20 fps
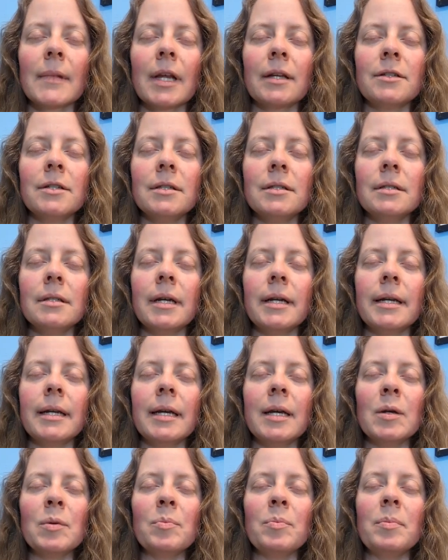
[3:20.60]
Just letting
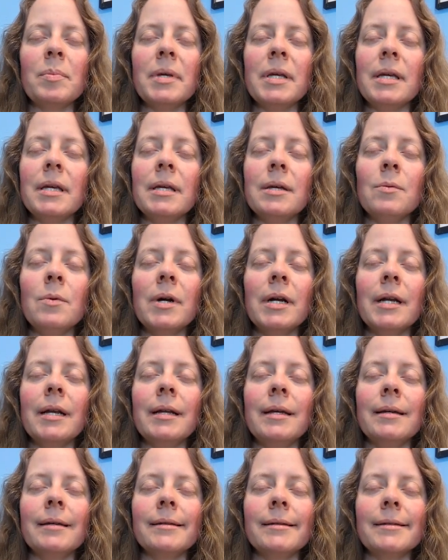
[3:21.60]
it be what it
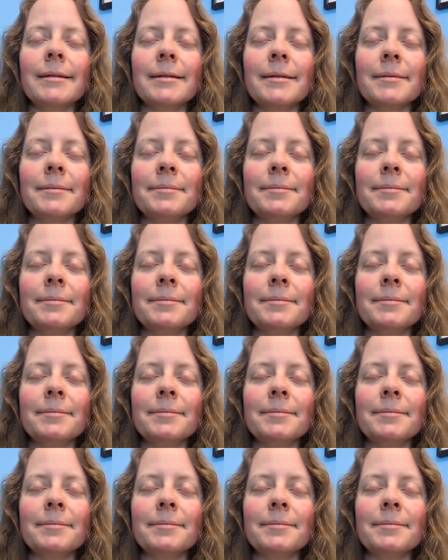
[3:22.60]
is.